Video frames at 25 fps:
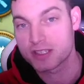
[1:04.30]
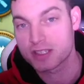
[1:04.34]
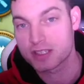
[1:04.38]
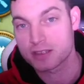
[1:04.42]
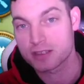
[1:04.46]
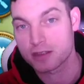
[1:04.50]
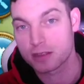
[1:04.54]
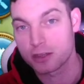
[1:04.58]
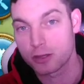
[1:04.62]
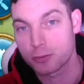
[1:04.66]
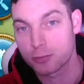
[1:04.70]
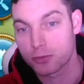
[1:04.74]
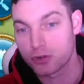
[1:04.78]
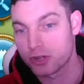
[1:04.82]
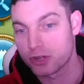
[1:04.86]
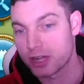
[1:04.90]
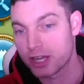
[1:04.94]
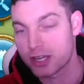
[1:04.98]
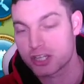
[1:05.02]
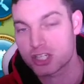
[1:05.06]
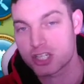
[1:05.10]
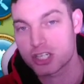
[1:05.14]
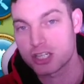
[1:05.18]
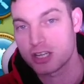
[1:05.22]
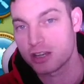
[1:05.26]
the
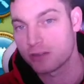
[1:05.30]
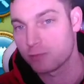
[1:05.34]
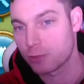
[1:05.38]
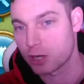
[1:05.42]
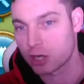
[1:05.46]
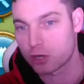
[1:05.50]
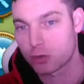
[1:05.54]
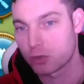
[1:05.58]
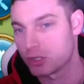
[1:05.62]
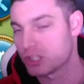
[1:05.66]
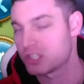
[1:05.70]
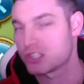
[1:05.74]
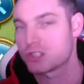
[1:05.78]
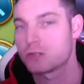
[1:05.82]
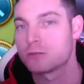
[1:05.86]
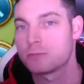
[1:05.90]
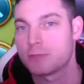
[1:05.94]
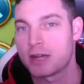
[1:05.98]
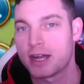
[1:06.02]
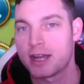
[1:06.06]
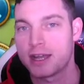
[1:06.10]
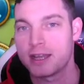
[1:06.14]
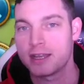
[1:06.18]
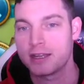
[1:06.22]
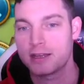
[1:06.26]
production of my crystal
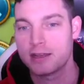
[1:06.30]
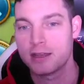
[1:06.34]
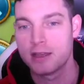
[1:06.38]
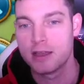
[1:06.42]
mine,